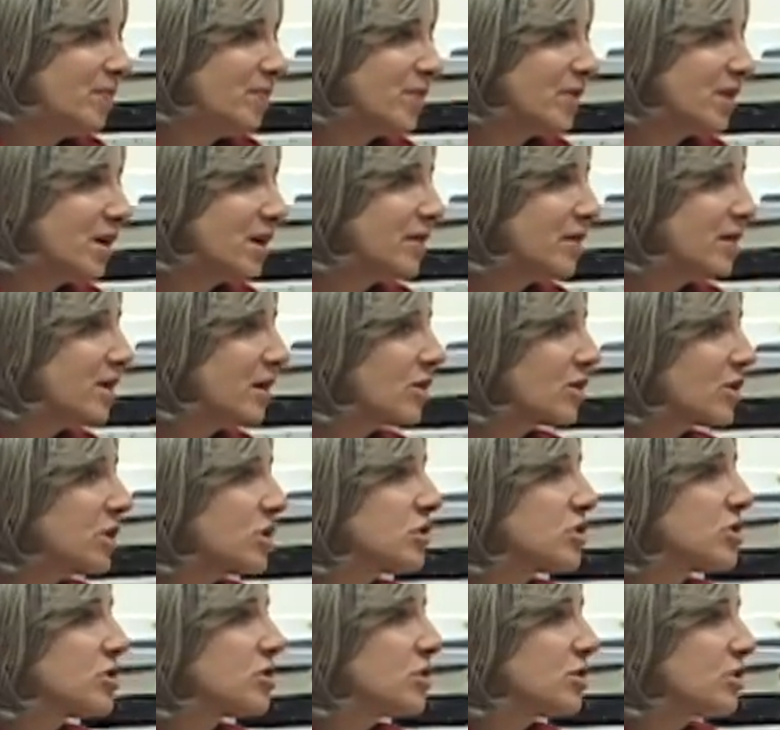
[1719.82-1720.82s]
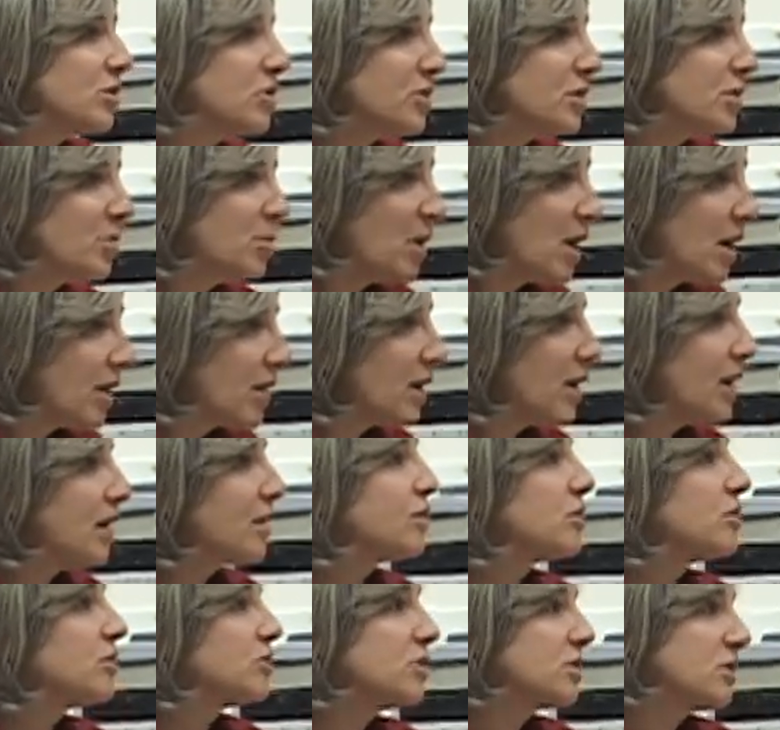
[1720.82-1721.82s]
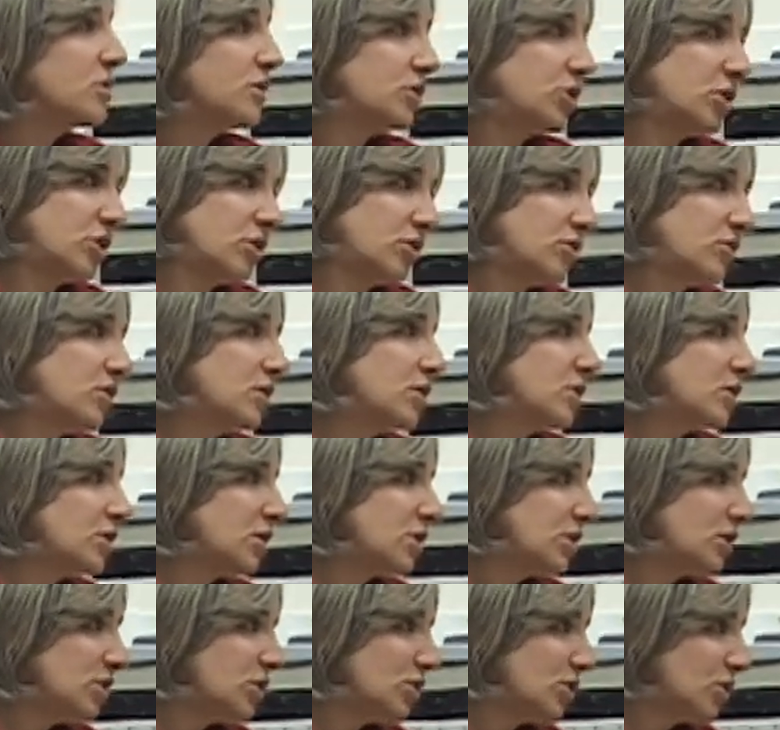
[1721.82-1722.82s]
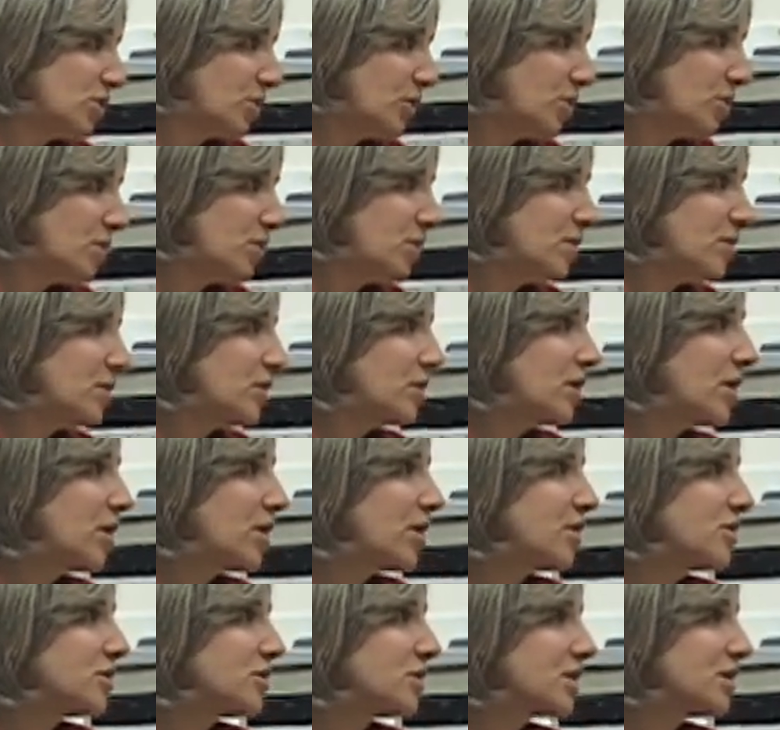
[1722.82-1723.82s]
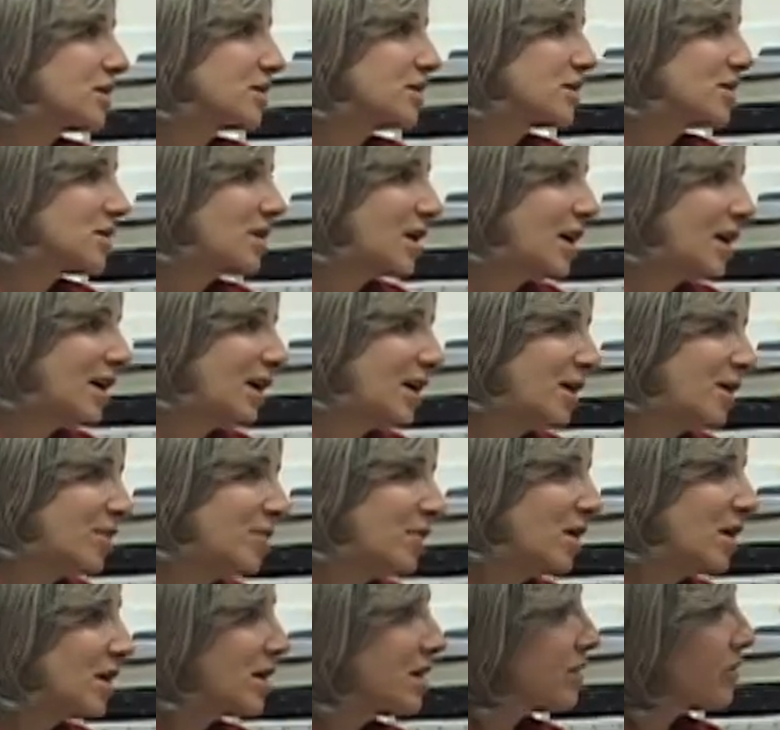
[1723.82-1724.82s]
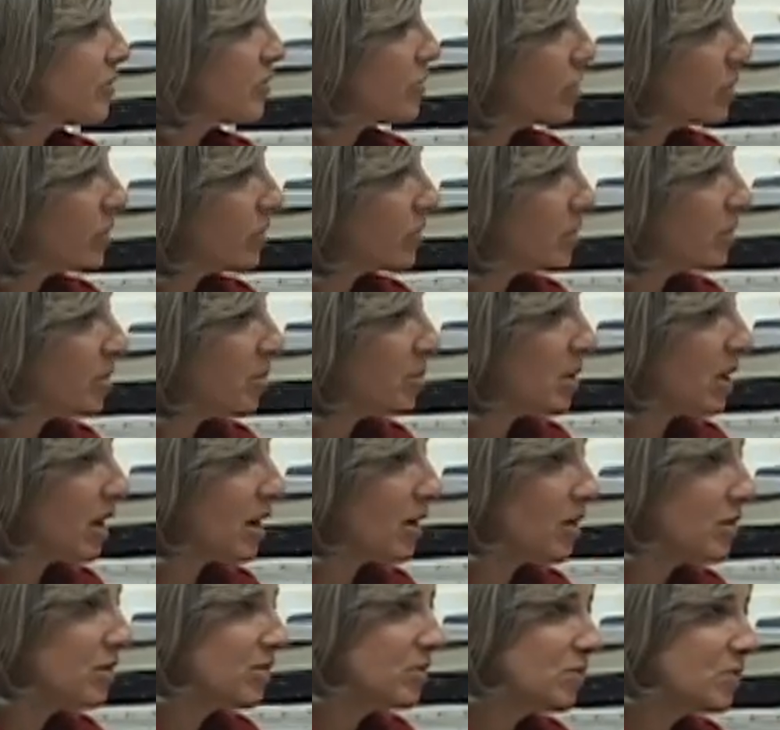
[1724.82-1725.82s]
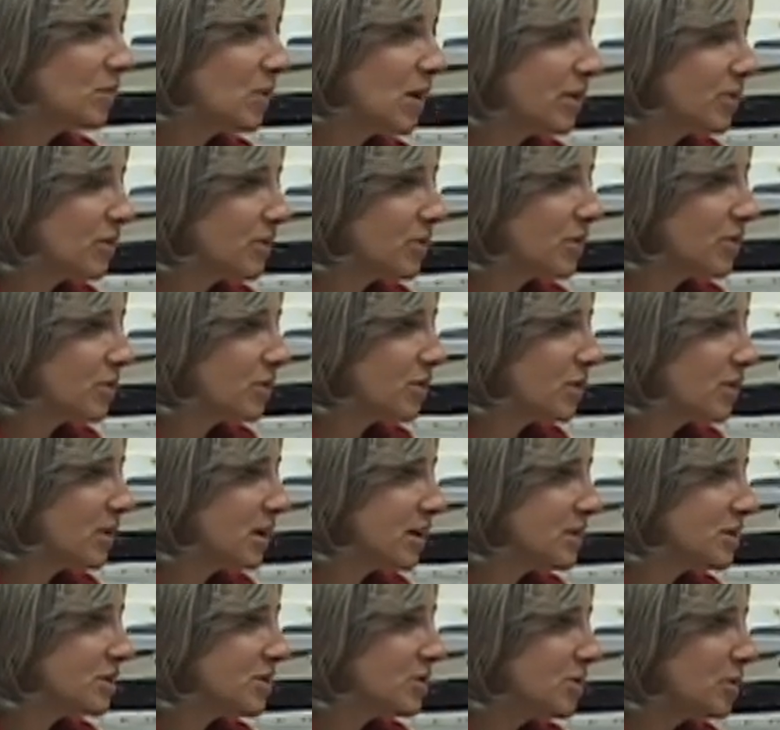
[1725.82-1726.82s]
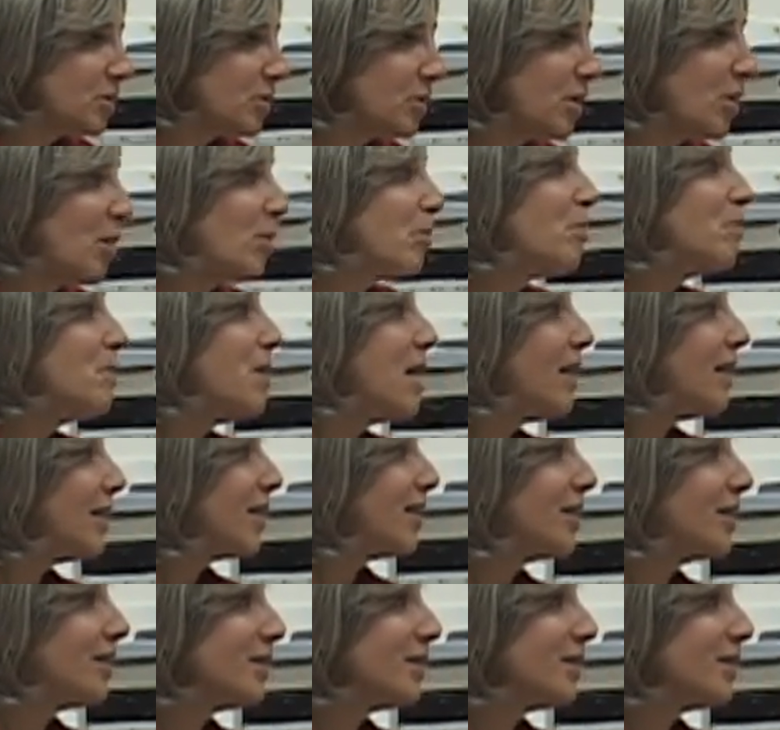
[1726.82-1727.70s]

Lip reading: they're concerned about how their children are going to do. There's a concern about whether they're going to make it in